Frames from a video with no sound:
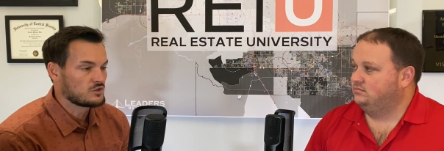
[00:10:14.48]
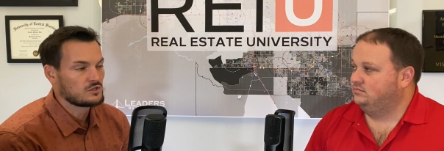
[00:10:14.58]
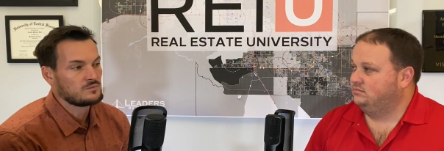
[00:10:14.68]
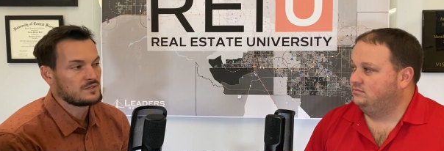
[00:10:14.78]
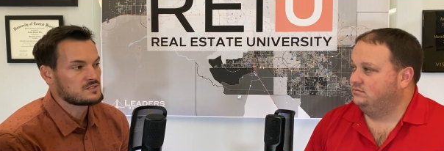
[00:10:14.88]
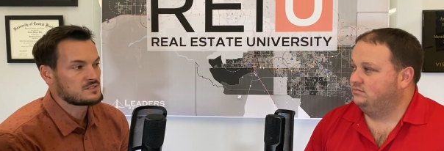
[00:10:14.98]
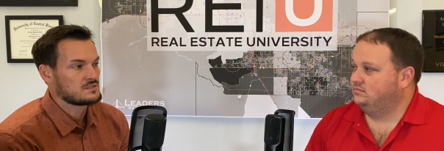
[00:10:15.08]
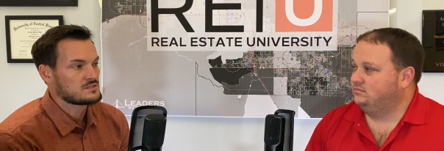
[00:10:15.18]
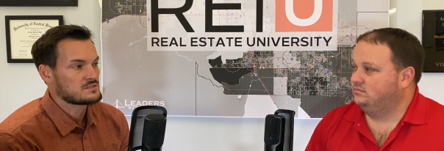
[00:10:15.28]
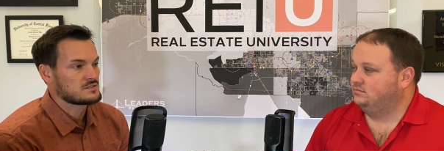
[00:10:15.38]
Speaker 1: it could make
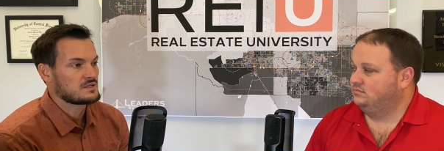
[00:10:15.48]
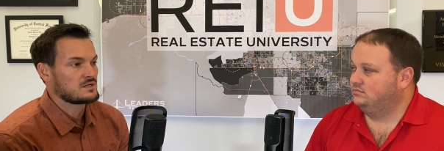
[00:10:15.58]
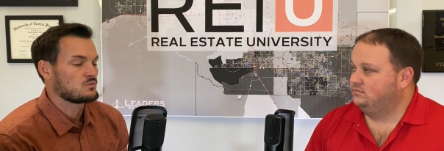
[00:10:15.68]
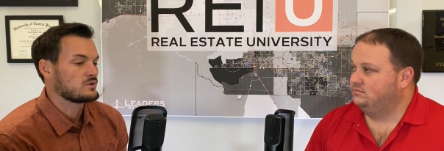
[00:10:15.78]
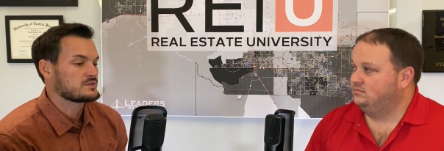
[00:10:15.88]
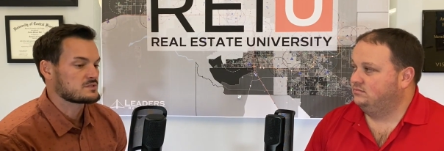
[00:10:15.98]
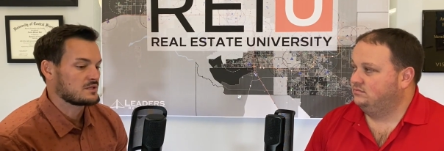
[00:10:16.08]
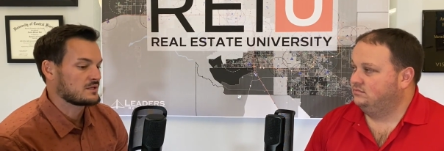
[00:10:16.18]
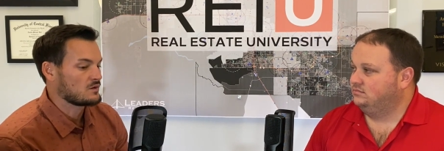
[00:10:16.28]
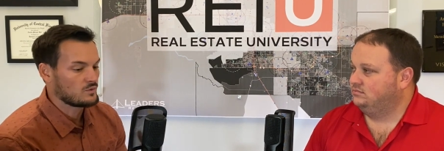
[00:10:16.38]
sense. It's not a it's
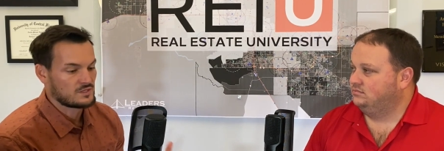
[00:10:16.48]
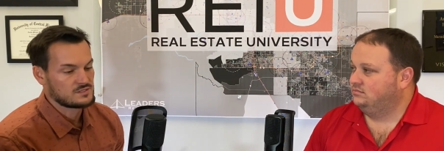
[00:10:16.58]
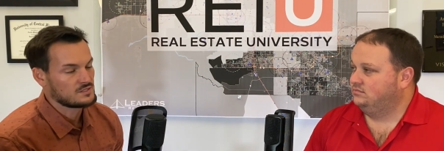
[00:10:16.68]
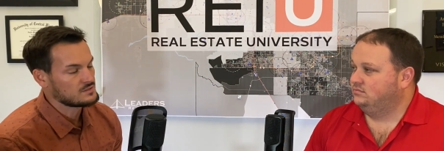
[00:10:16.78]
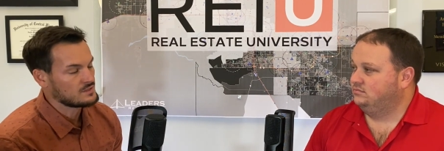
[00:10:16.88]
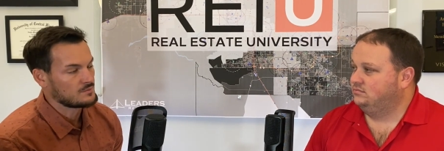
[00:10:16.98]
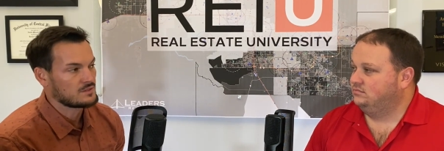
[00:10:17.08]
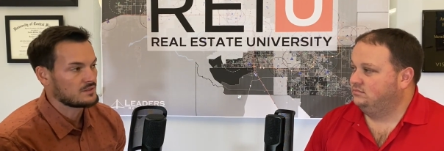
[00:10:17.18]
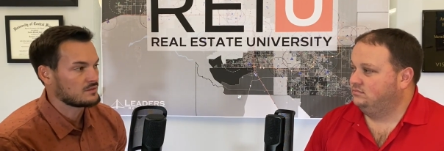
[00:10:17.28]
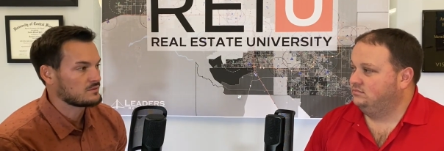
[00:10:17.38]
not like a one and done type
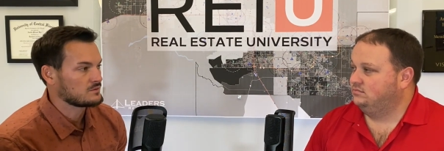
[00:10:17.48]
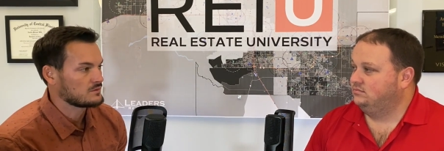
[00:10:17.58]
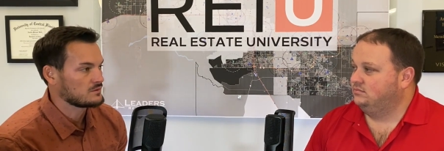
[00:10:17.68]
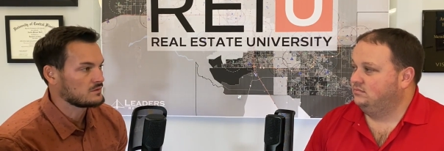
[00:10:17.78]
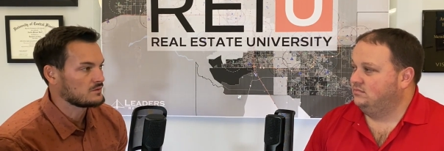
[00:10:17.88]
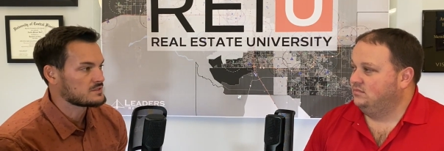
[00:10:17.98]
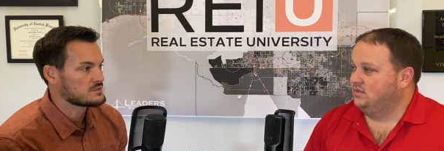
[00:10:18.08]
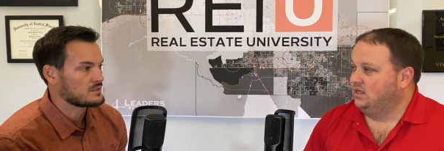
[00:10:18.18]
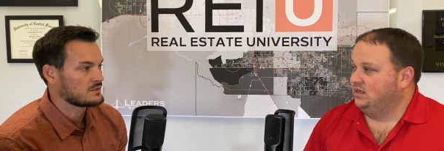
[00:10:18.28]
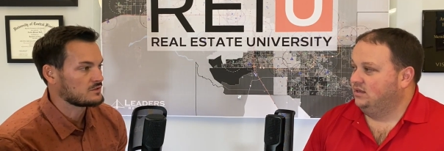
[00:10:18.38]
thing. You know,
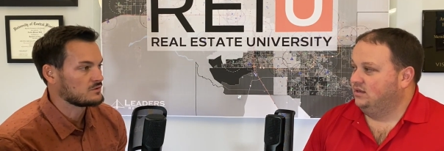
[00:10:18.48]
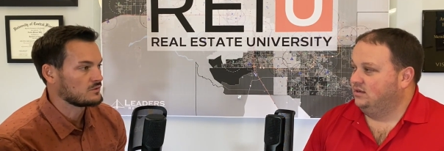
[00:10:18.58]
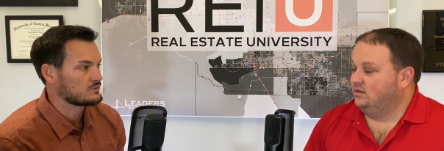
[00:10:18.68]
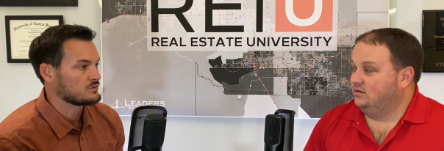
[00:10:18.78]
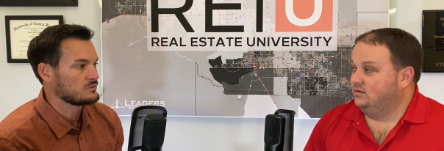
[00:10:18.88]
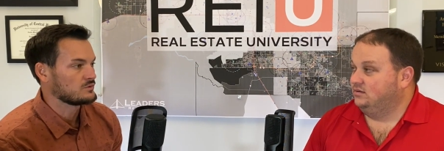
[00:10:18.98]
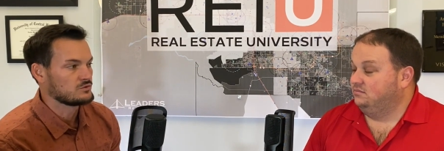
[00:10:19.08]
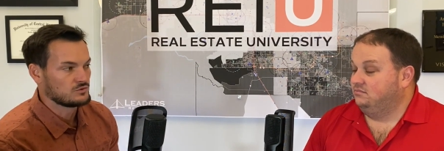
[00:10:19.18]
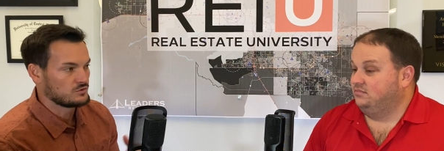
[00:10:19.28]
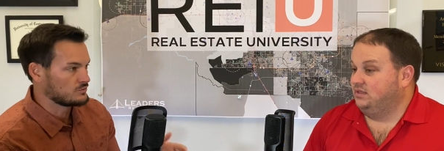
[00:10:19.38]
it's not like you go oh. through
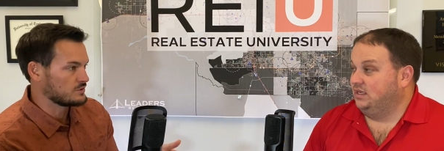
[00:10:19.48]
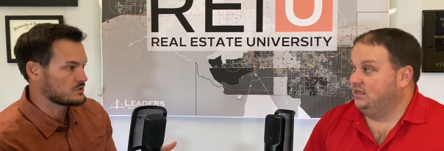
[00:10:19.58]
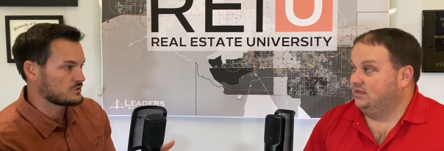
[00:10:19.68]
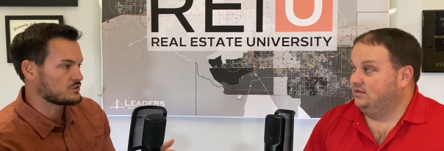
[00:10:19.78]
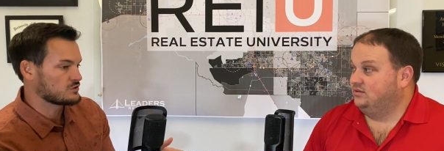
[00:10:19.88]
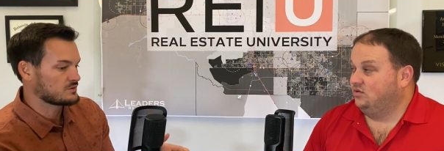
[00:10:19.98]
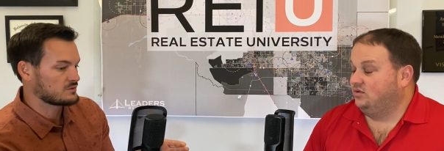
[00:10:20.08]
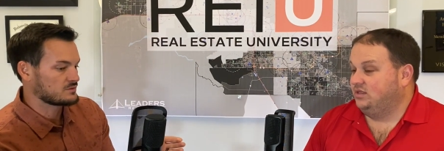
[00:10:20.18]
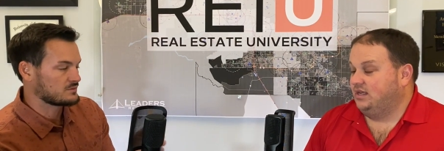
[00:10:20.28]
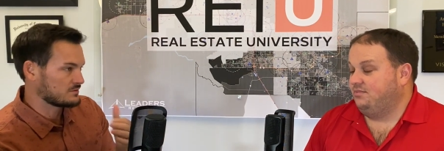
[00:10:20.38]
you do your yeah, research.
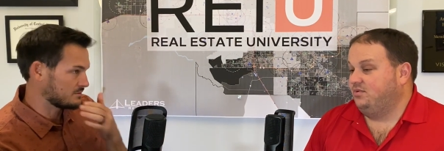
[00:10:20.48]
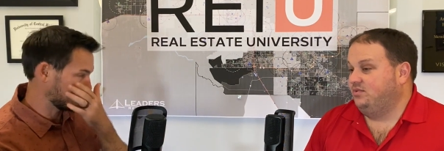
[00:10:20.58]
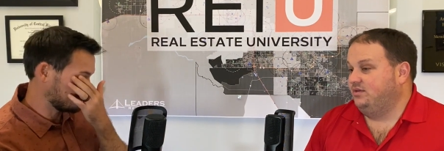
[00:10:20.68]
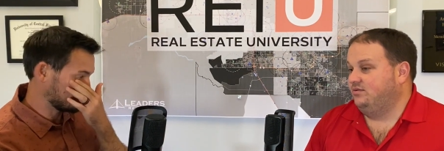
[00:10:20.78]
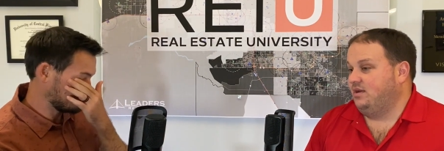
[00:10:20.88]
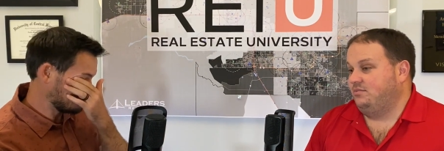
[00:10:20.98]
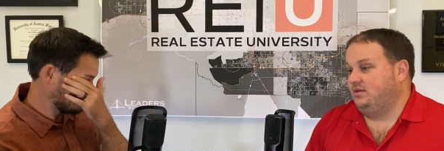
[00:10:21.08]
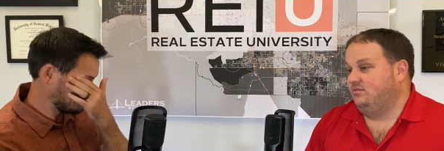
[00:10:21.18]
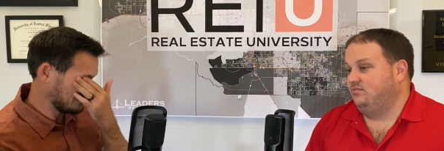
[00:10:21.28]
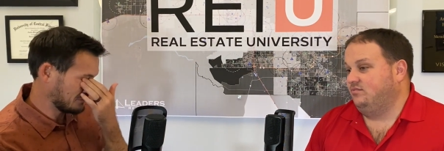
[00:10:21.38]
Totally.
Speaker 2: I mean, we I
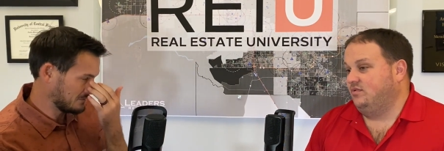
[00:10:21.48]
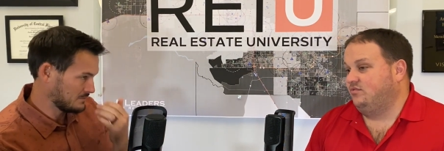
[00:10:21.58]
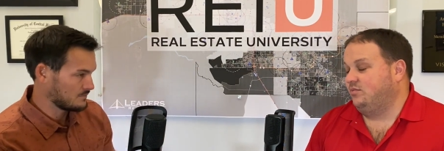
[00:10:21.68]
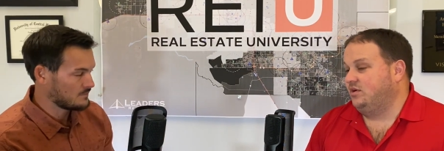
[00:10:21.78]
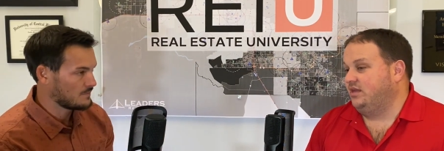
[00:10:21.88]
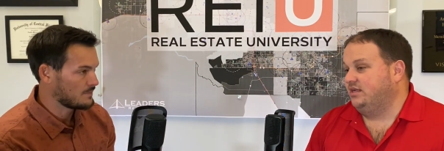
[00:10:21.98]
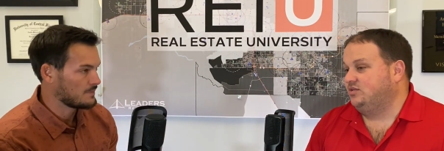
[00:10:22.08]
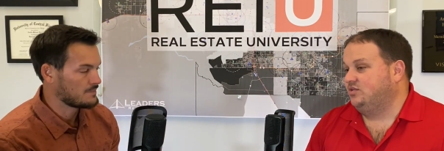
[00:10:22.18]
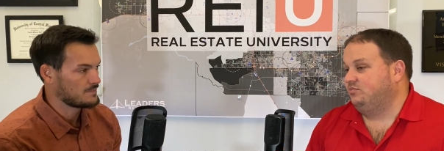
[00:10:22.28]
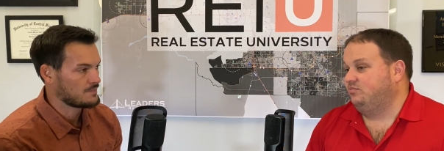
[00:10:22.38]
mean from our last
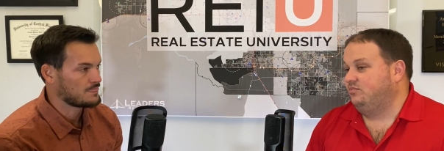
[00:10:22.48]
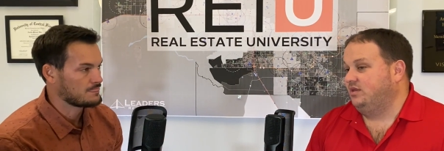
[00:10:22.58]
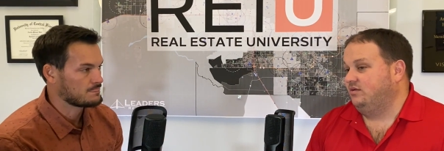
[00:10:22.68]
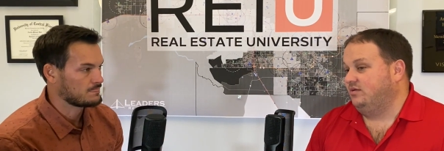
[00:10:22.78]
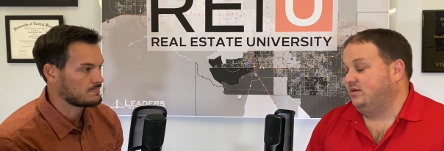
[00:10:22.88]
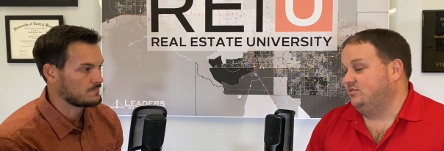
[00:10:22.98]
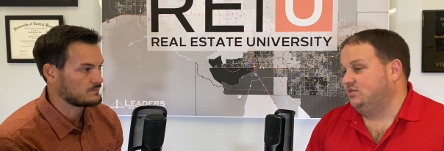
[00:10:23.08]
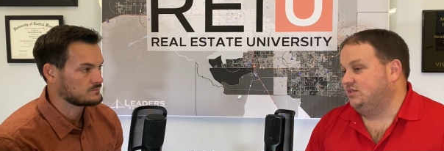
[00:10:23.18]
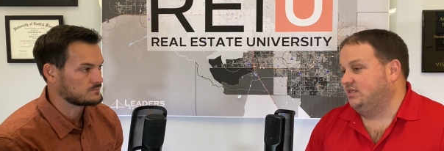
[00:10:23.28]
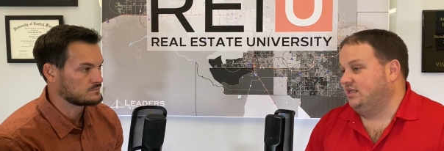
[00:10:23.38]
trip that I was
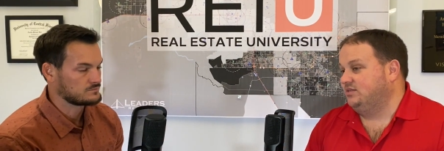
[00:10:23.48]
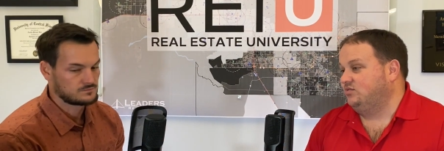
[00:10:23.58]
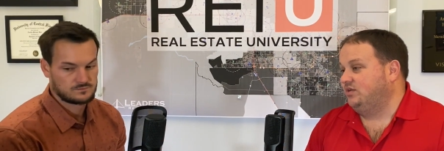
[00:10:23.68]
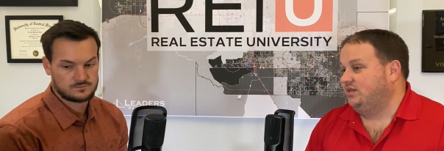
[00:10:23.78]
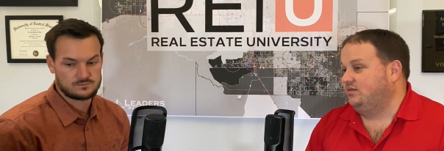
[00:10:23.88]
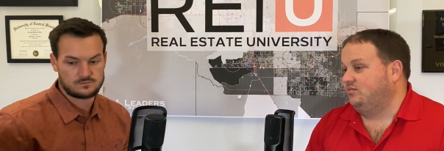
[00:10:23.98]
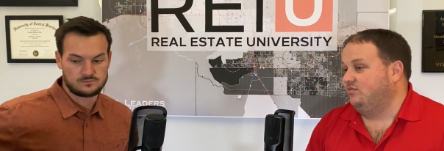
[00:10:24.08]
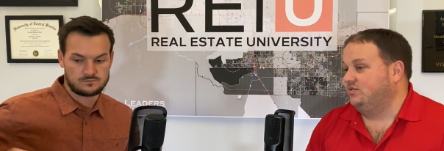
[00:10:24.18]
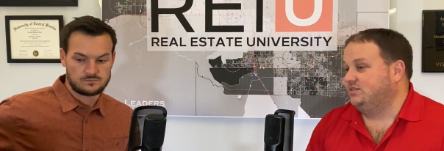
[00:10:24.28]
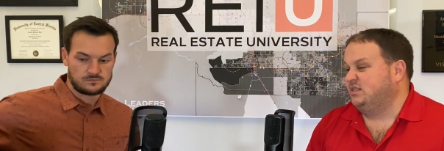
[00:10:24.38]
just on last week,
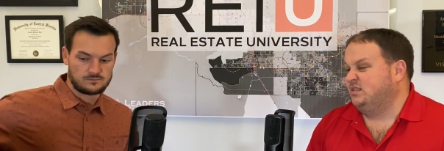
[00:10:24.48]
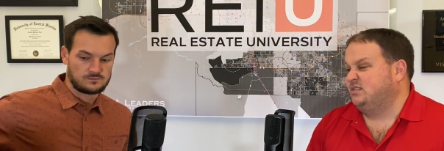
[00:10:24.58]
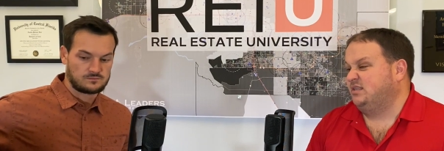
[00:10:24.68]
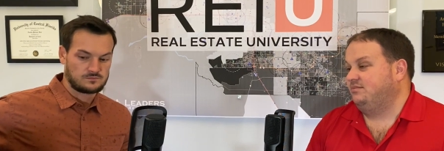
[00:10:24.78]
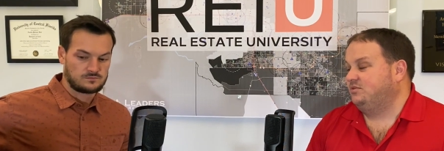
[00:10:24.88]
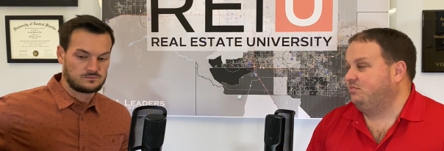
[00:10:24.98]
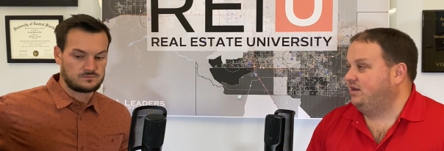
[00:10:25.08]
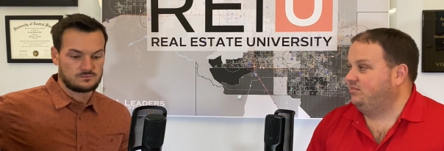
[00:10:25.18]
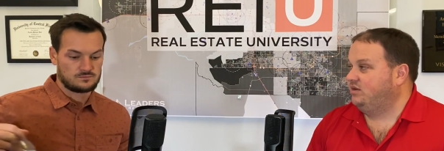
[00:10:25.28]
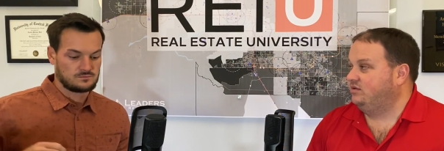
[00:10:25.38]
we visited the same
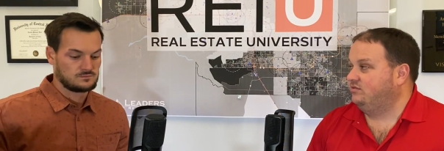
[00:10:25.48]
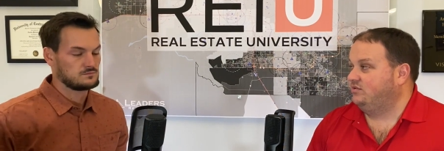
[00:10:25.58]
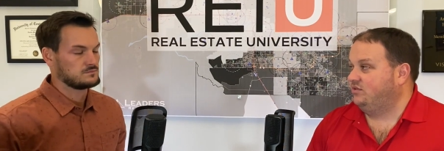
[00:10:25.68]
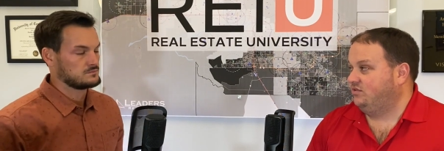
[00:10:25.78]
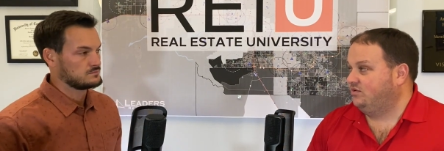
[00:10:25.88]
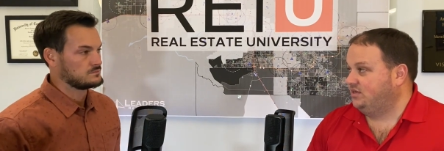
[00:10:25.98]
spot in Maryland for the third